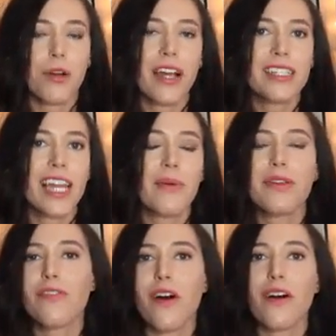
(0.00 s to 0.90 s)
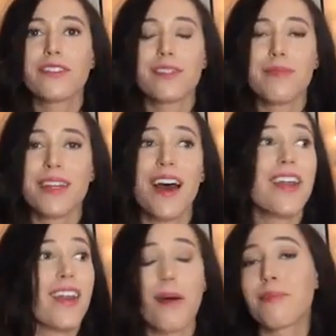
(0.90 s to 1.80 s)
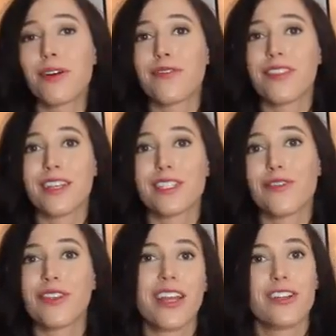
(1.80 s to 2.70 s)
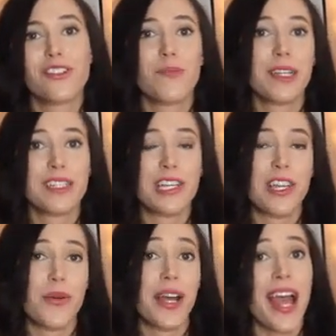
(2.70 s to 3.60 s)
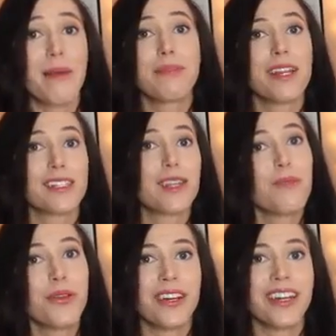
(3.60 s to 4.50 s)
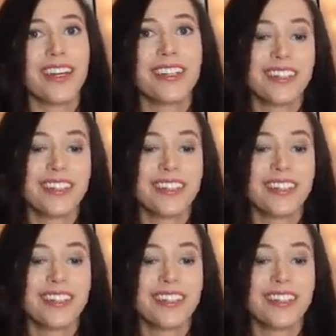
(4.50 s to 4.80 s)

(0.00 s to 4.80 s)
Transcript: Pride's now evolved to mean a number of things for the LGBTQAI+ community.